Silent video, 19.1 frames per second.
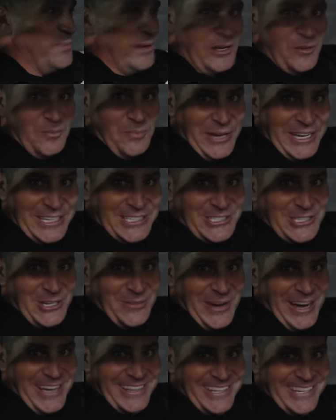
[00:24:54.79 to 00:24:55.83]
been a
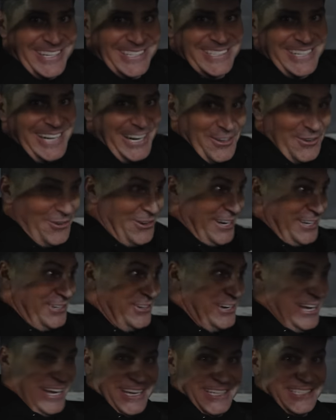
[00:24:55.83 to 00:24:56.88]
about this and I don't want to
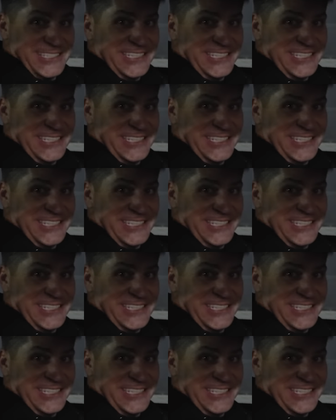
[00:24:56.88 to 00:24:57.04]
do it and I get